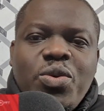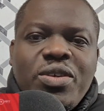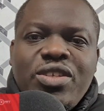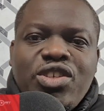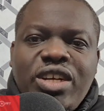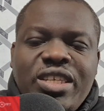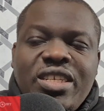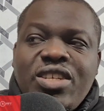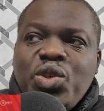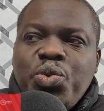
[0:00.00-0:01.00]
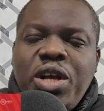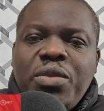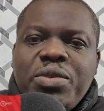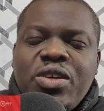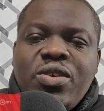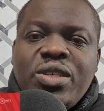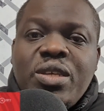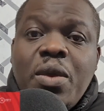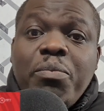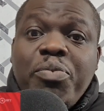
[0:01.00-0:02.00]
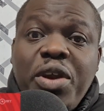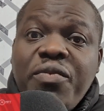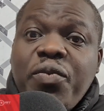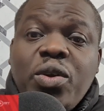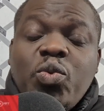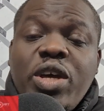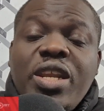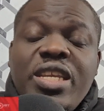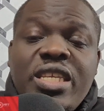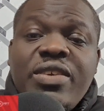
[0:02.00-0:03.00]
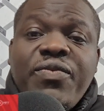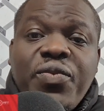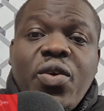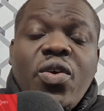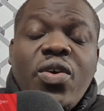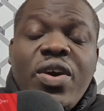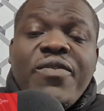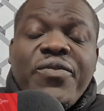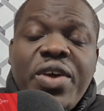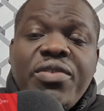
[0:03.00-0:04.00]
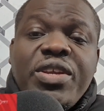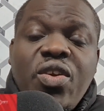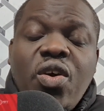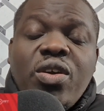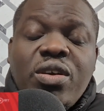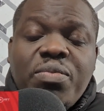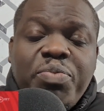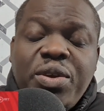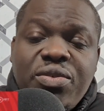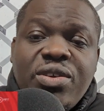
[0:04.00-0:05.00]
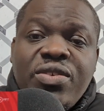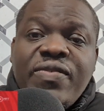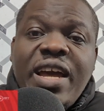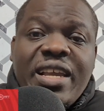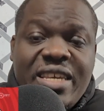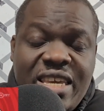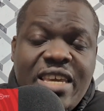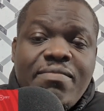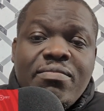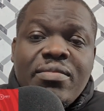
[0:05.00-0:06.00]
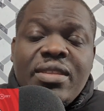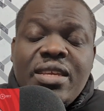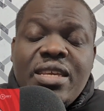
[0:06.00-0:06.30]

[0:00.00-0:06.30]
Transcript: interesting as well because Brentford were leading for a very long period of that game,